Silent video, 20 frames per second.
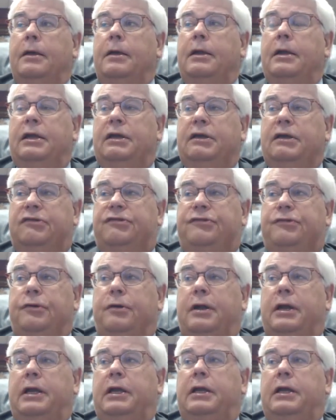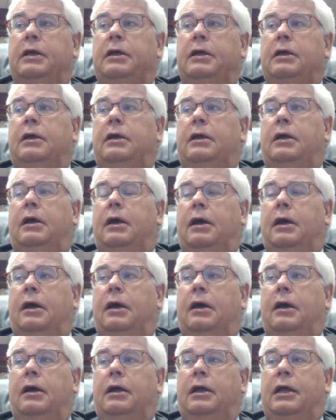history.
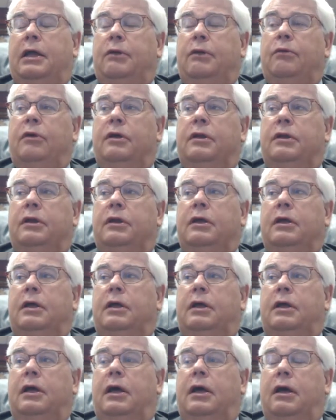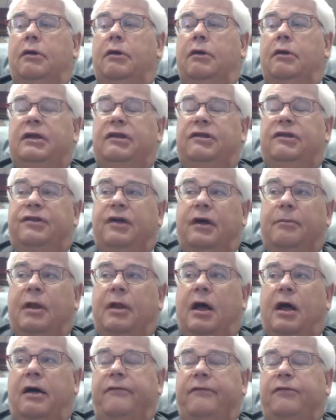He would read some
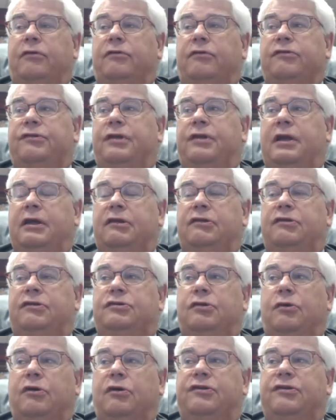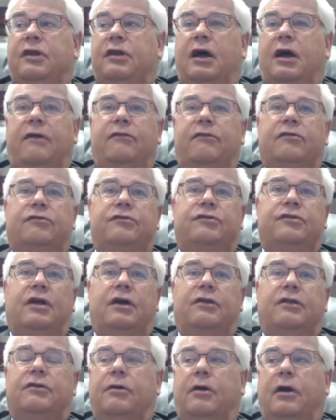novels. His choice of novels was
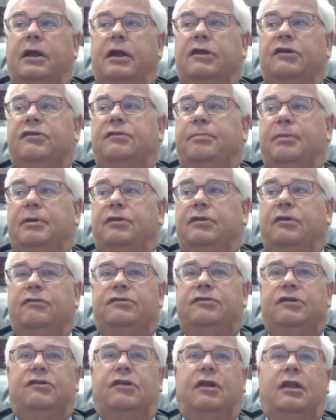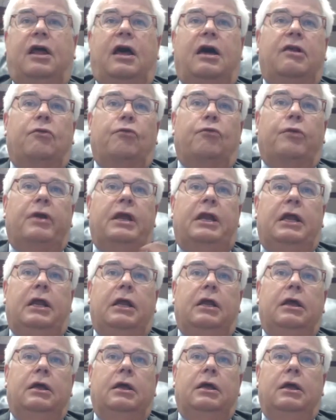not the greatest, but there was just a lot of
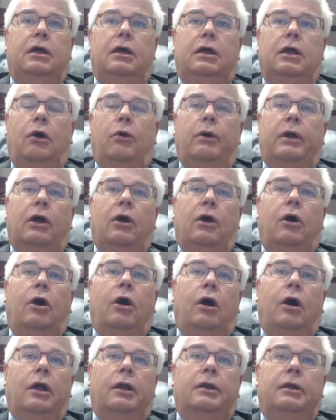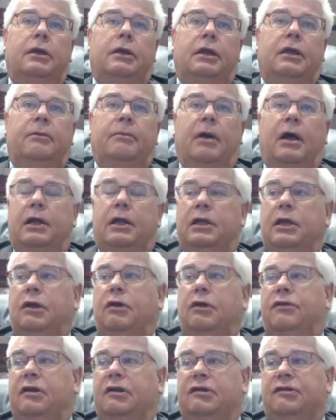reading going on in my
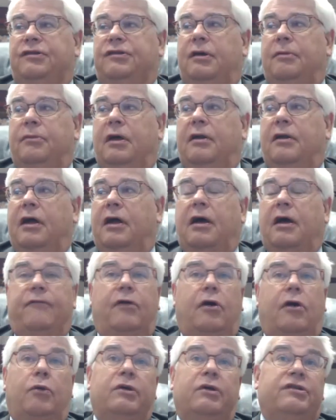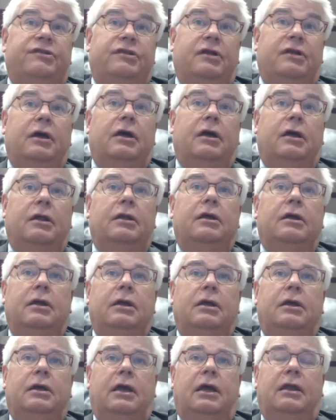youth, and it's something that I've always done
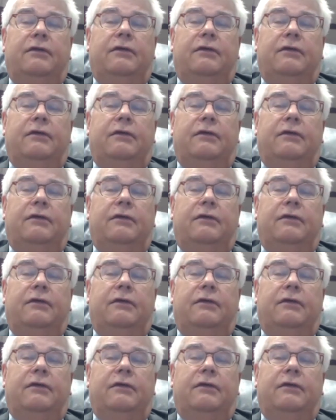and